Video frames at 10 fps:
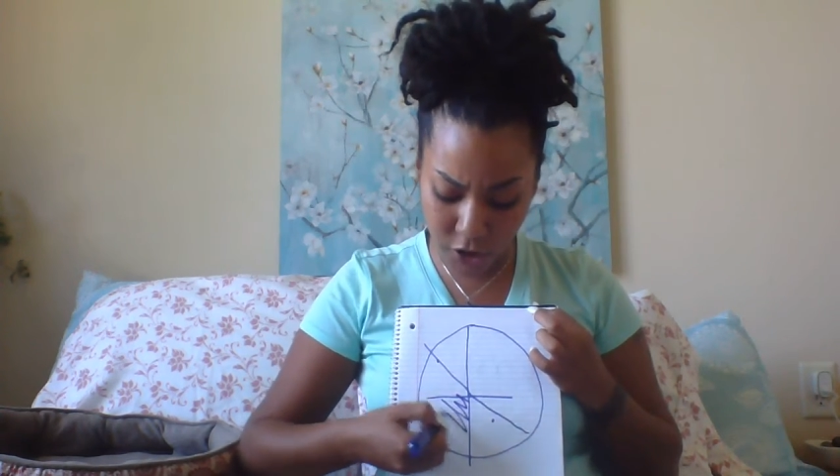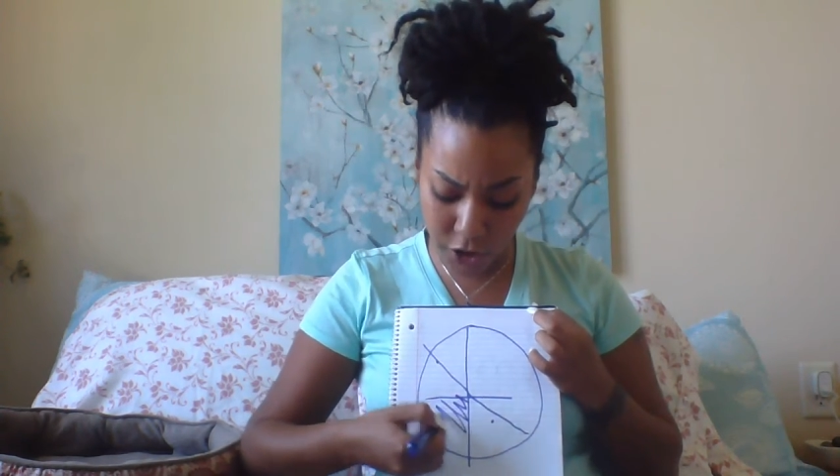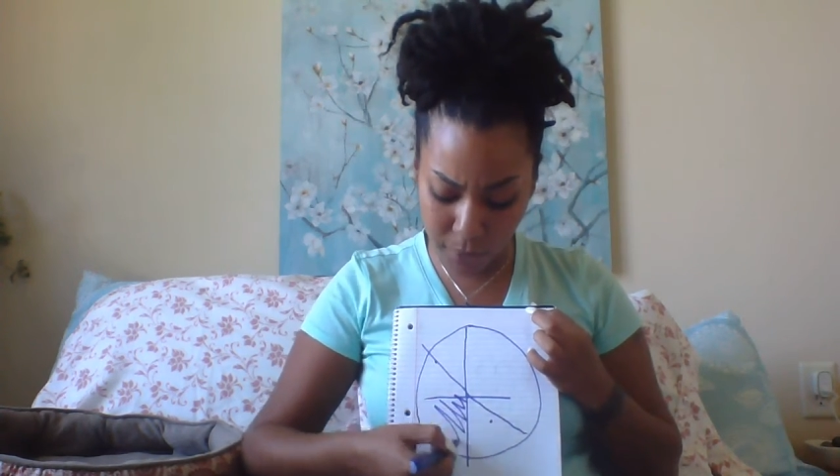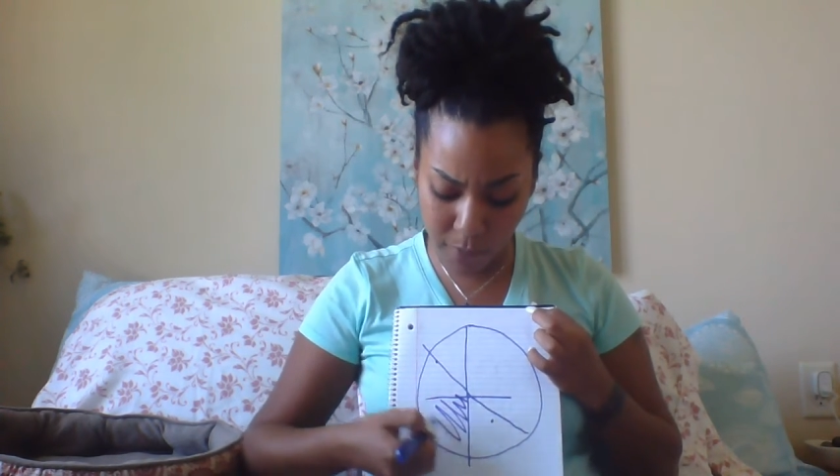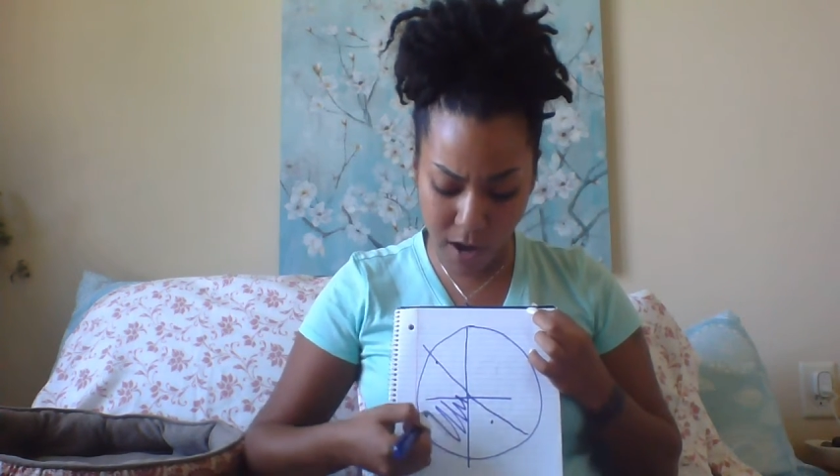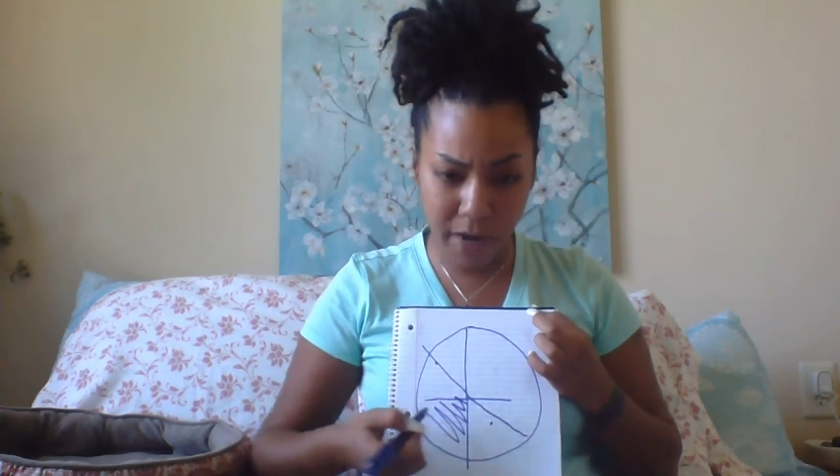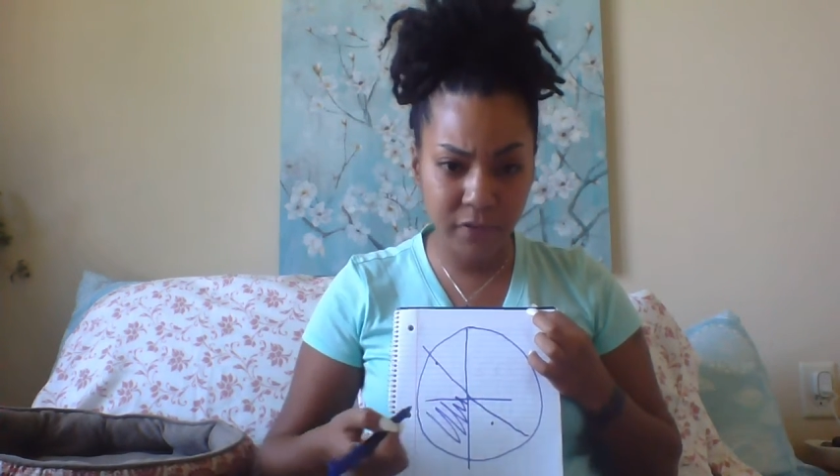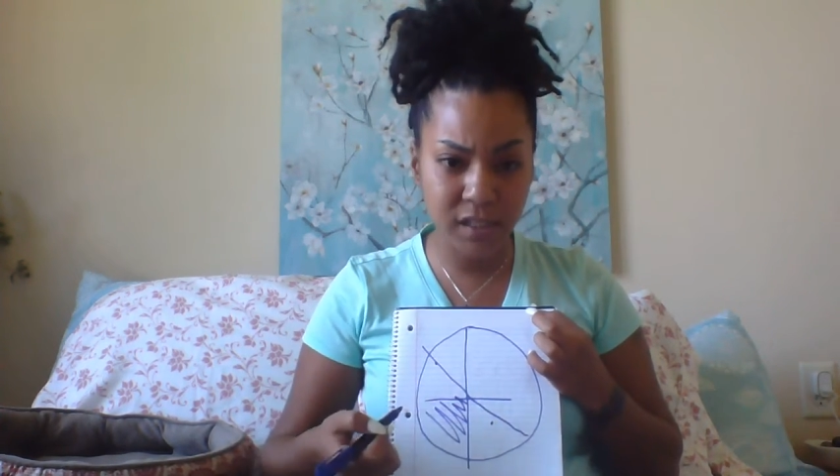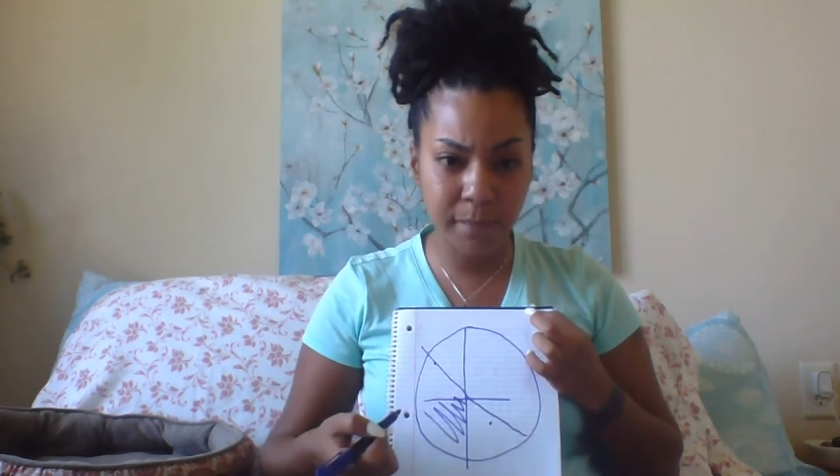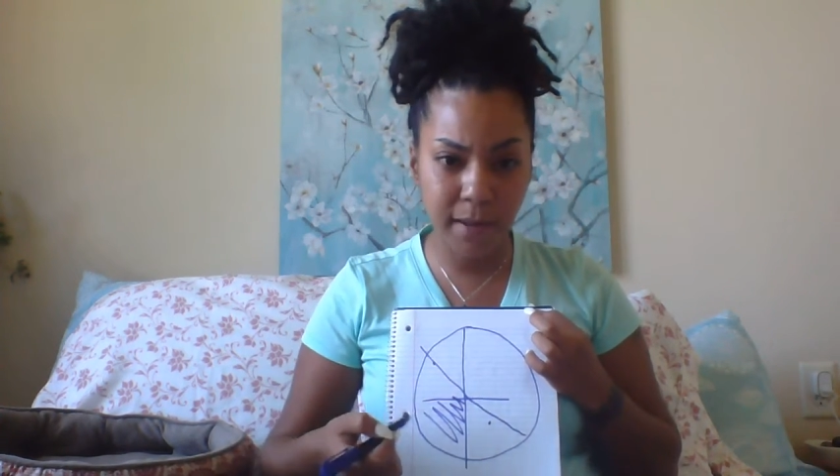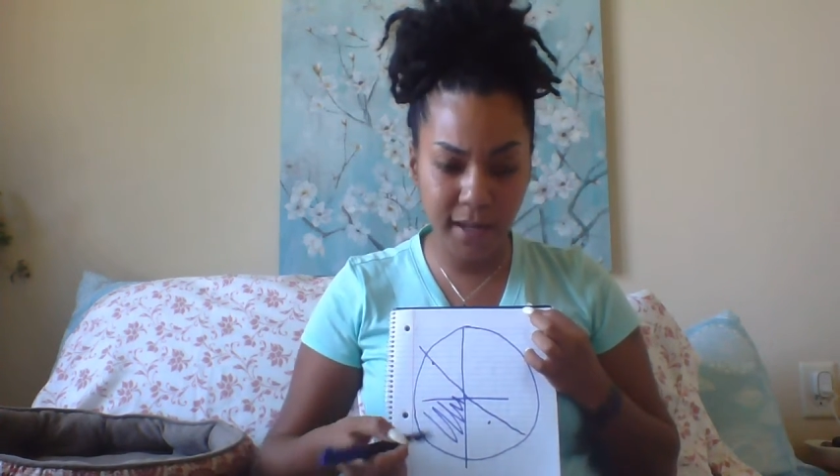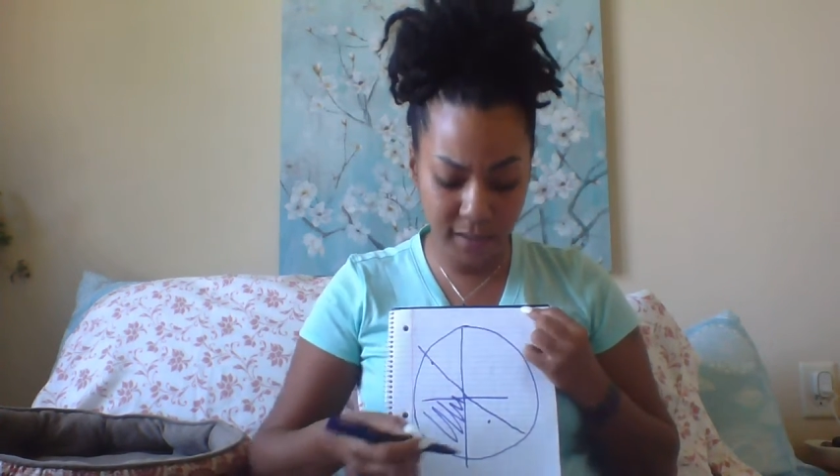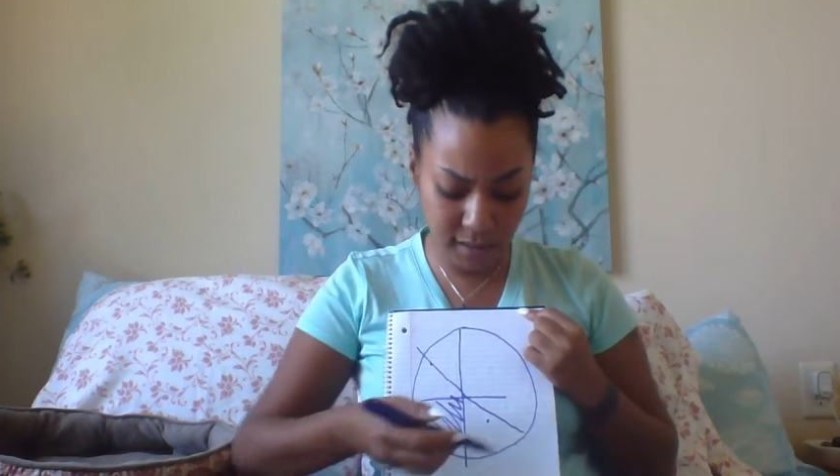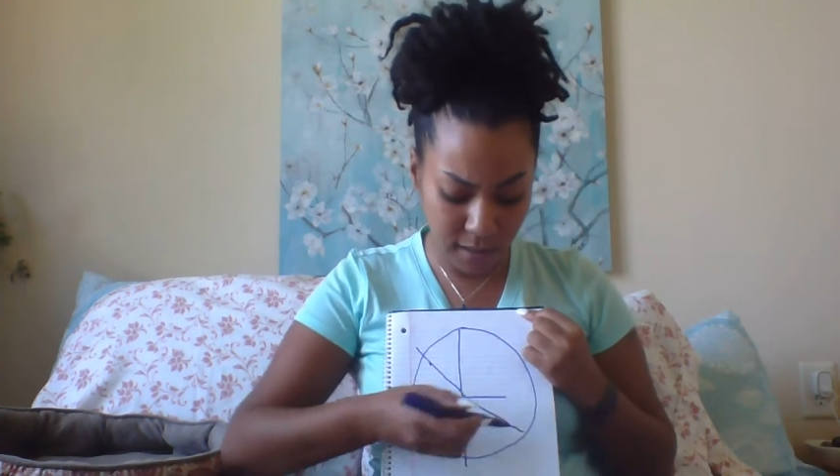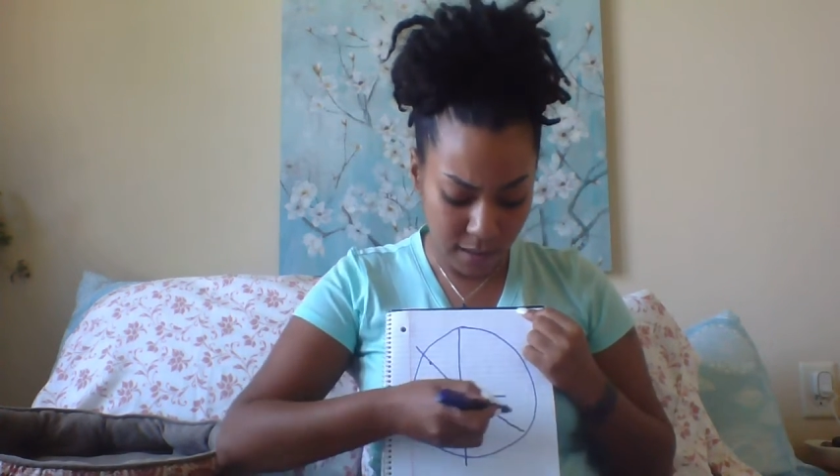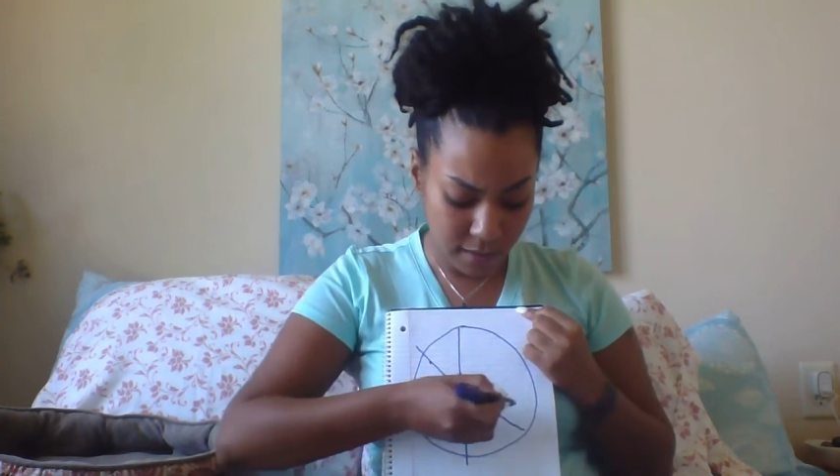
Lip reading: to your private space.